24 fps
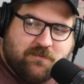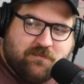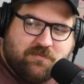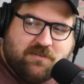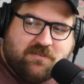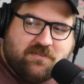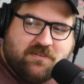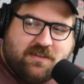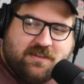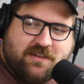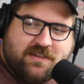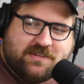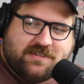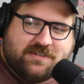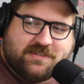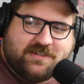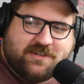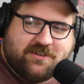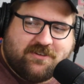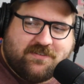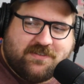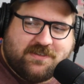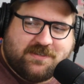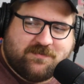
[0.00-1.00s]
completely
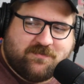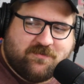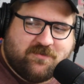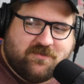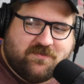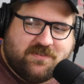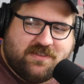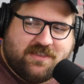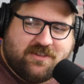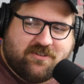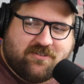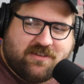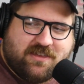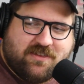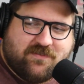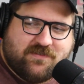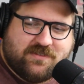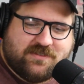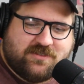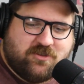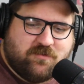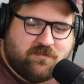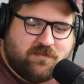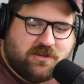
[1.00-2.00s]
unnecessary in this movie that are
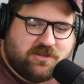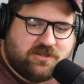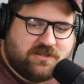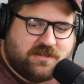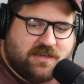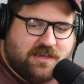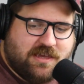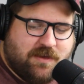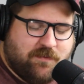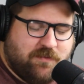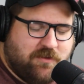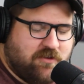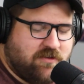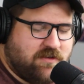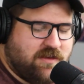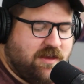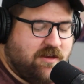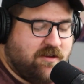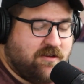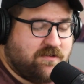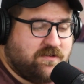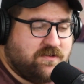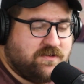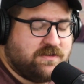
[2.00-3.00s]
given too much time. There are
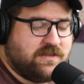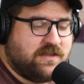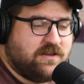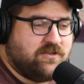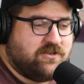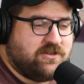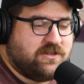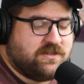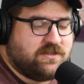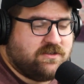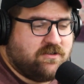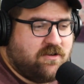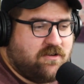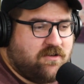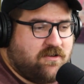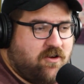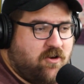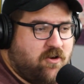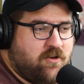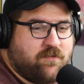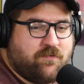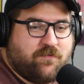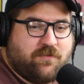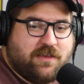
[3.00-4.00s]
characters mm-hmm. that are just
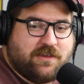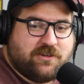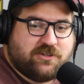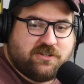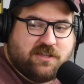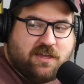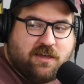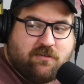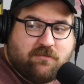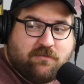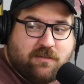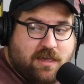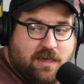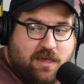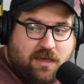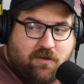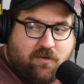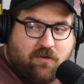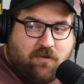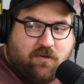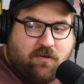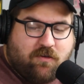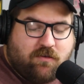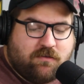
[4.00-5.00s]
mm-hmm. aren't fleshed out at
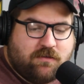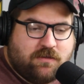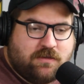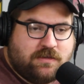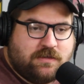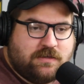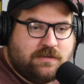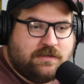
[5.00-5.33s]
all.